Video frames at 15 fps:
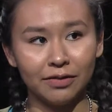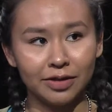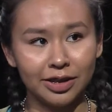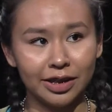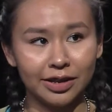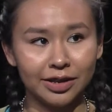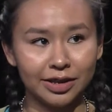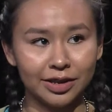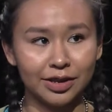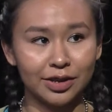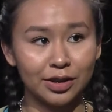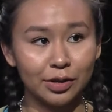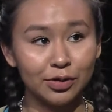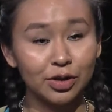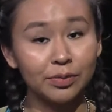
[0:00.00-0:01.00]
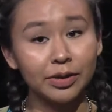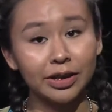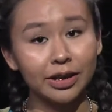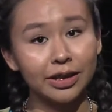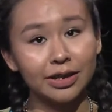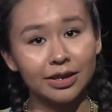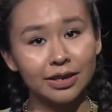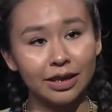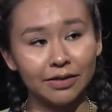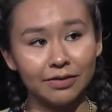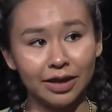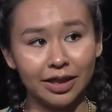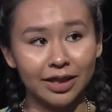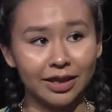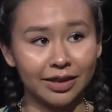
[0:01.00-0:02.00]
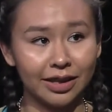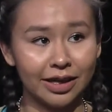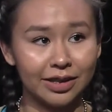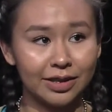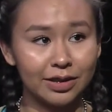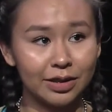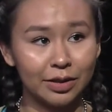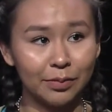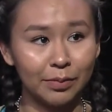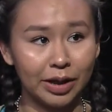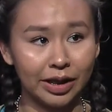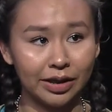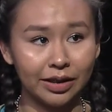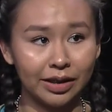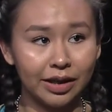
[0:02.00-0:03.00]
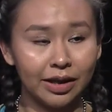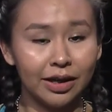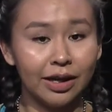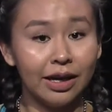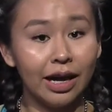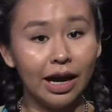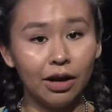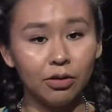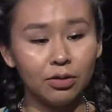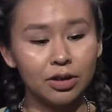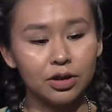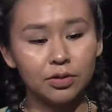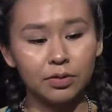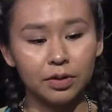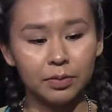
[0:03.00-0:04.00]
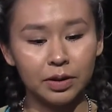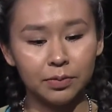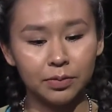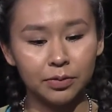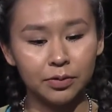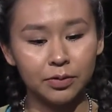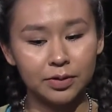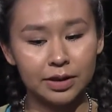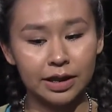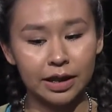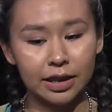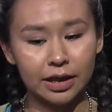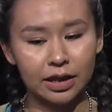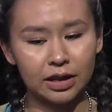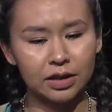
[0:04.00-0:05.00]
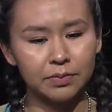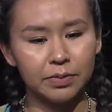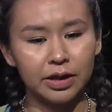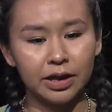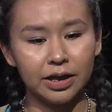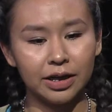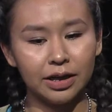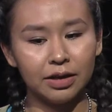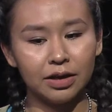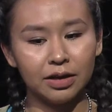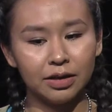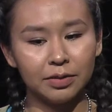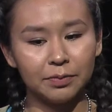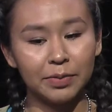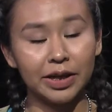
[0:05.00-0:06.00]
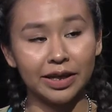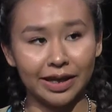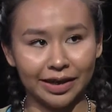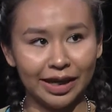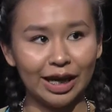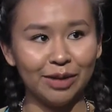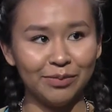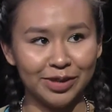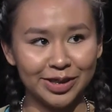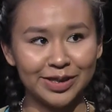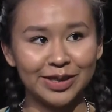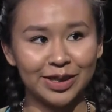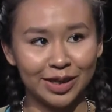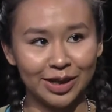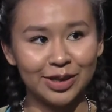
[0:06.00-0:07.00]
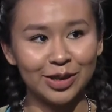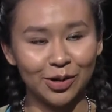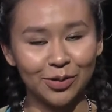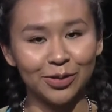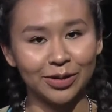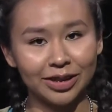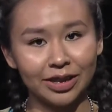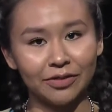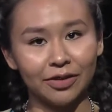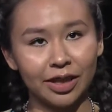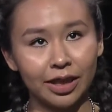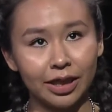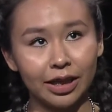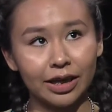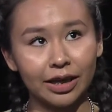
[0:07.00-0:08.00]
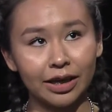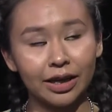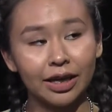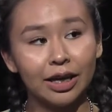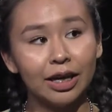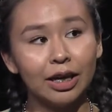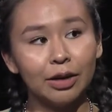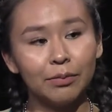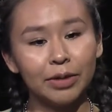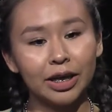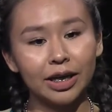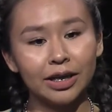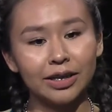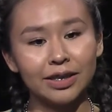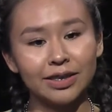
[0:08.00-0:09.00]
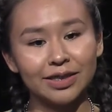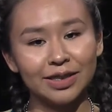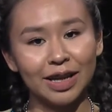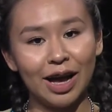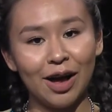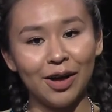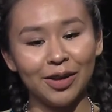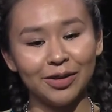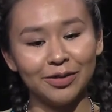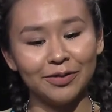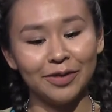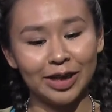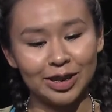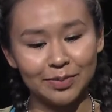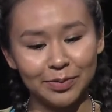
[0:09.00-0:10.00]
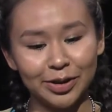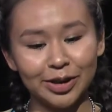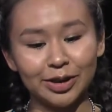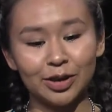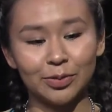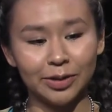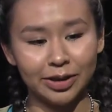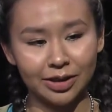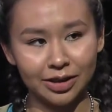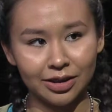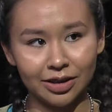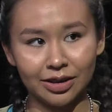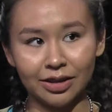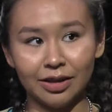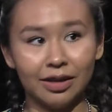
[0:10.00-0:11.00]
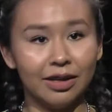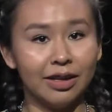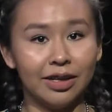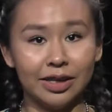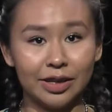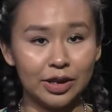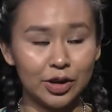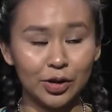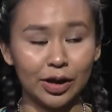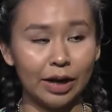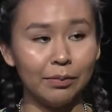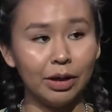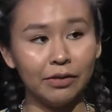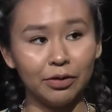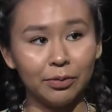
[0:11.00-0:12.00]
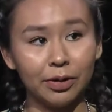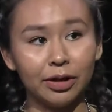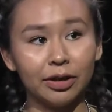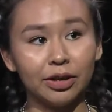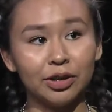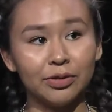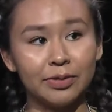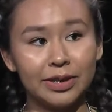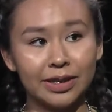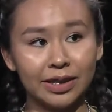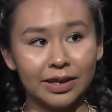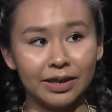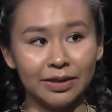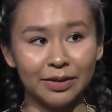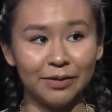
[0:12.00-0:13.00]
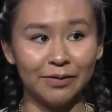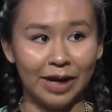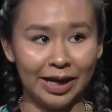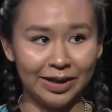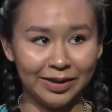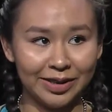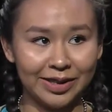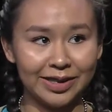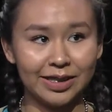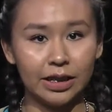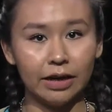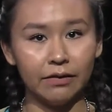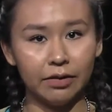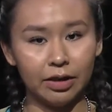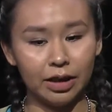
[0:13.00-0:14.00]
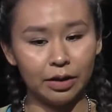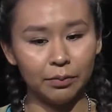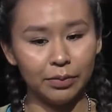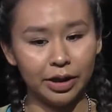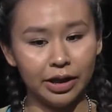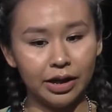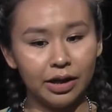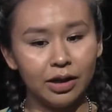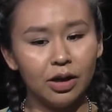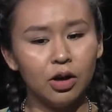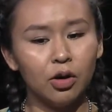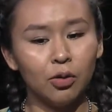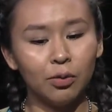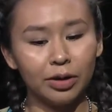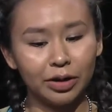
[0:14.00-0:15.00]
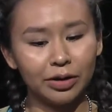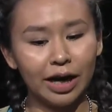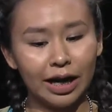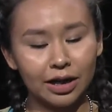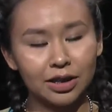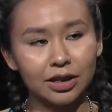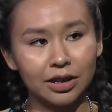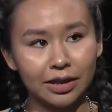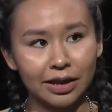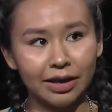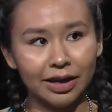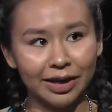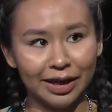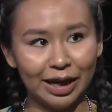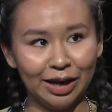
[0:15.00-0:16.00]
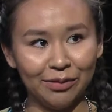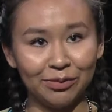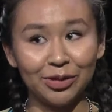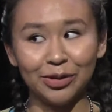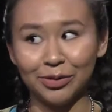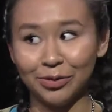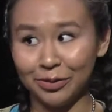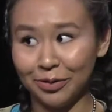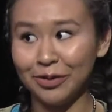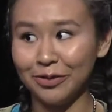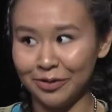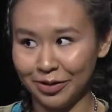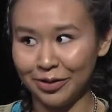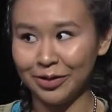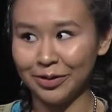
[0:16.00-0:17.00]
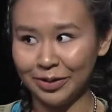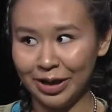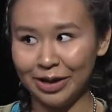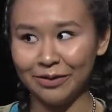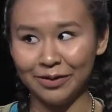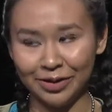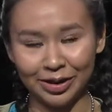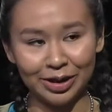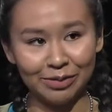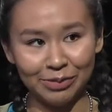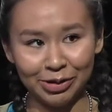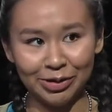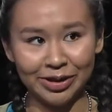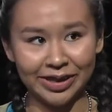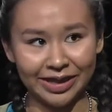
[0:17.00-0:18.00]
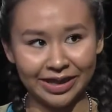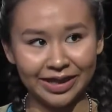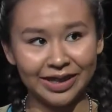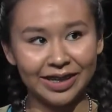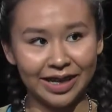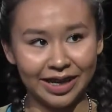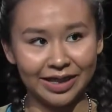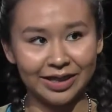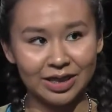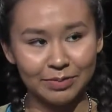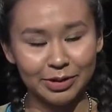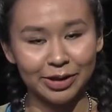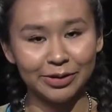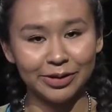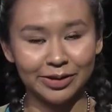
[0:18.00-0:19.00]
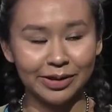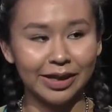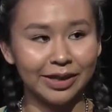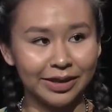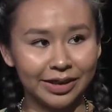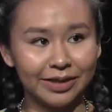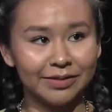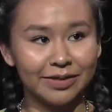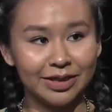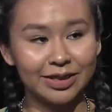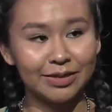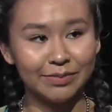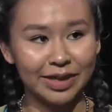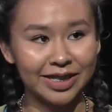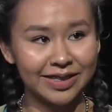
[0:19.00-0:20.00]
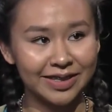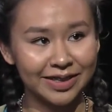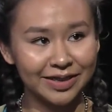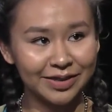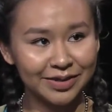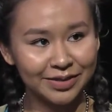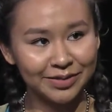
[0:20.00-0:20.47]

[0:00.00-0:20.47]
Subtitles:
of attention to social media and stuff, and I think that's the main outlet to where people see things. But being at camp is a totally different thing, because on Facebook, Twitter, Instagram, everywhere, you see the violence and everything, but when you're actually there at camp, you feel the love and the community and the spirituality. It's amazing.